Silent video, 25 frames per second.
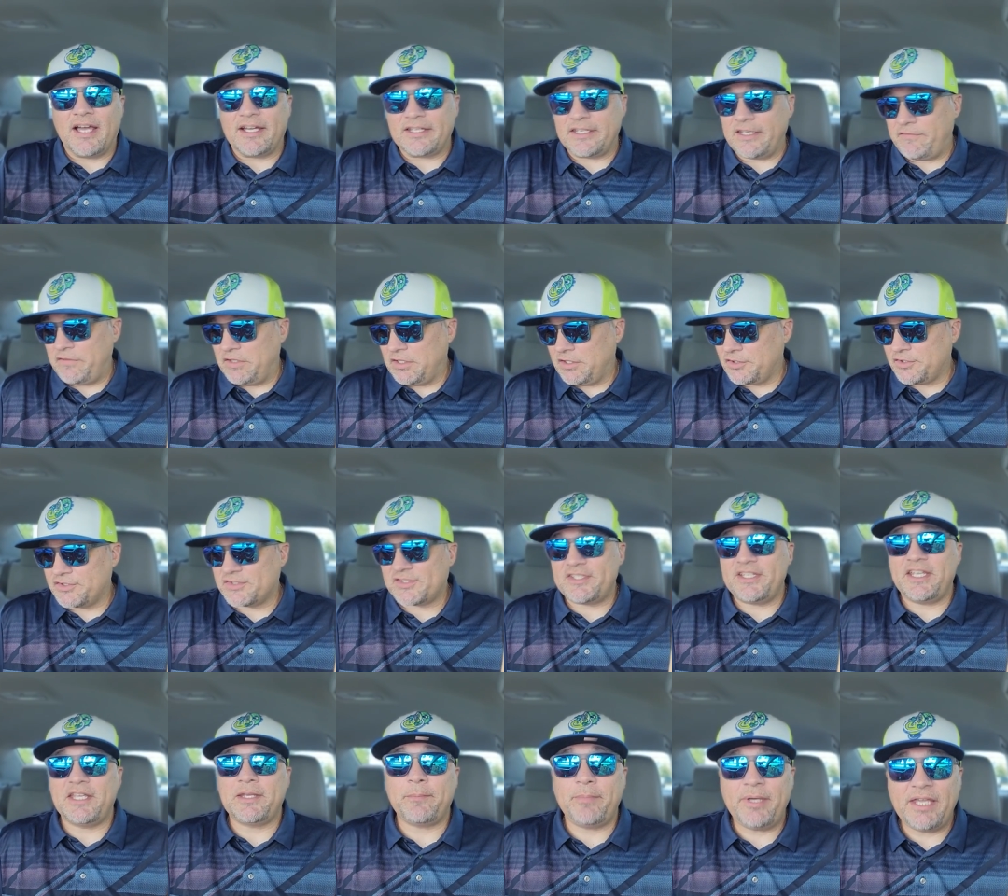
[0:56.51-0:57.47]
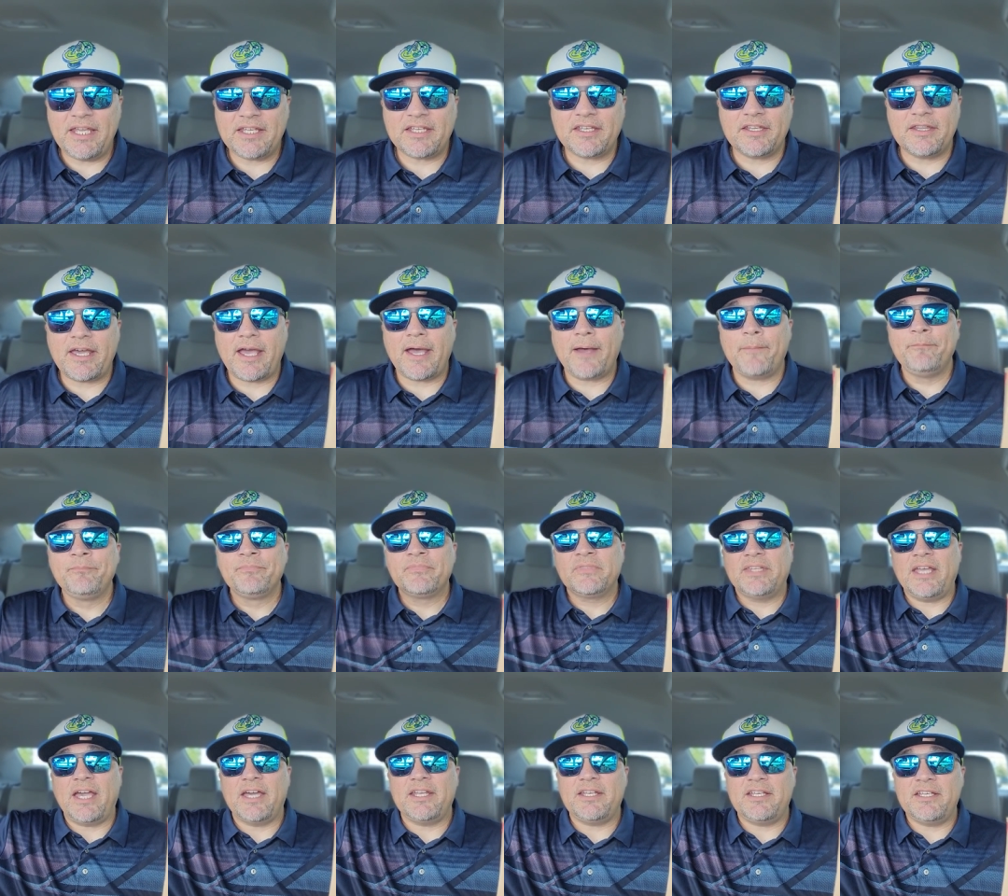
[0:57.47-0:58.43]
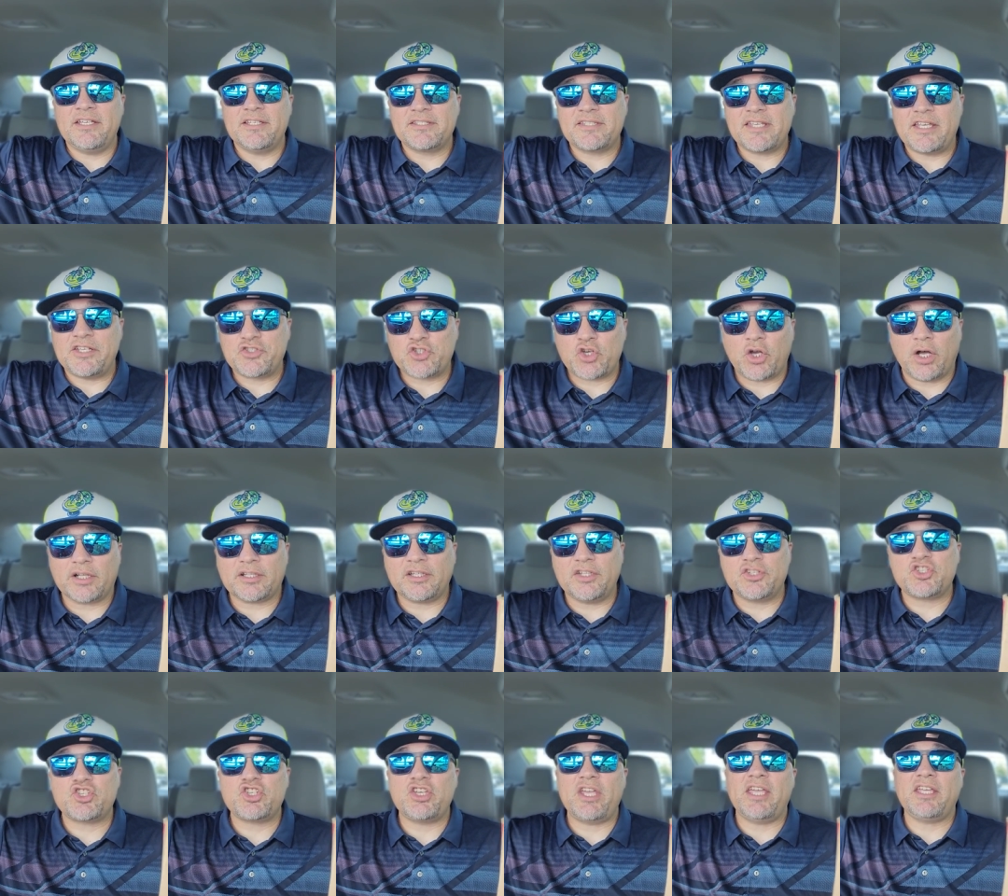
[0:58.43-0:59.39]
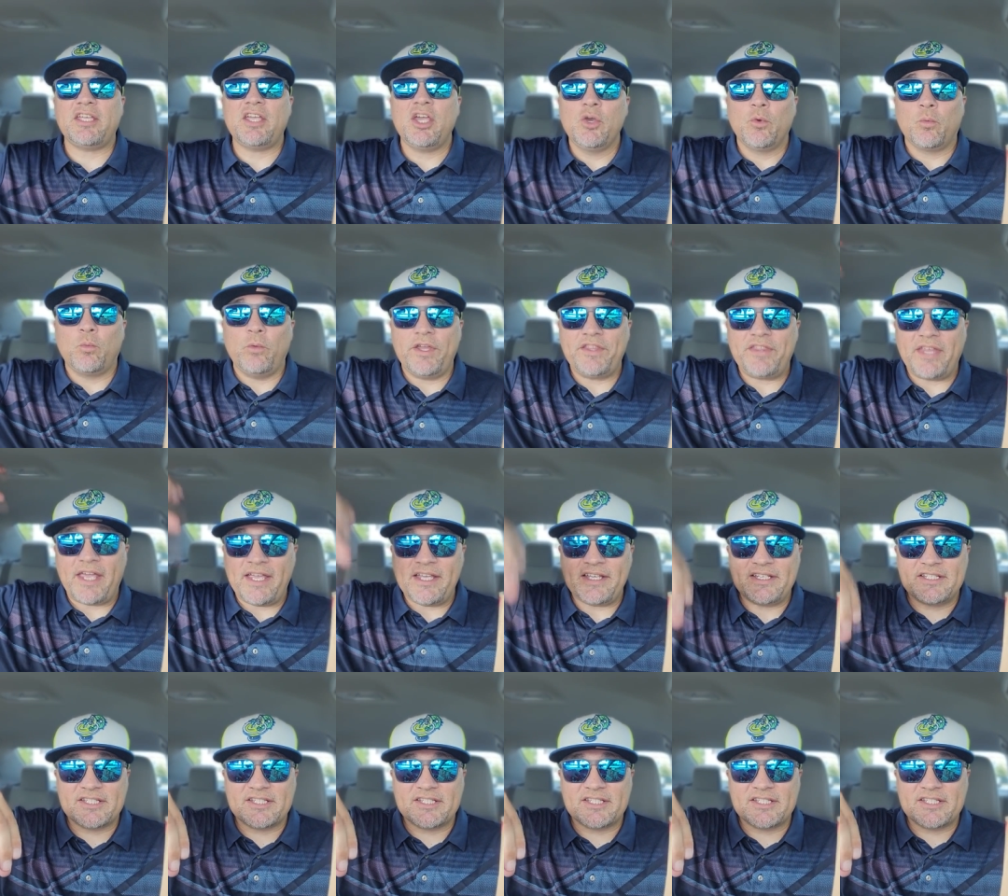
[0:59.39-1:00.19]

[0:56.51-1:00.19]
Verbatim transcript: I give you a little sneak peek of that that is a chocolate shake with a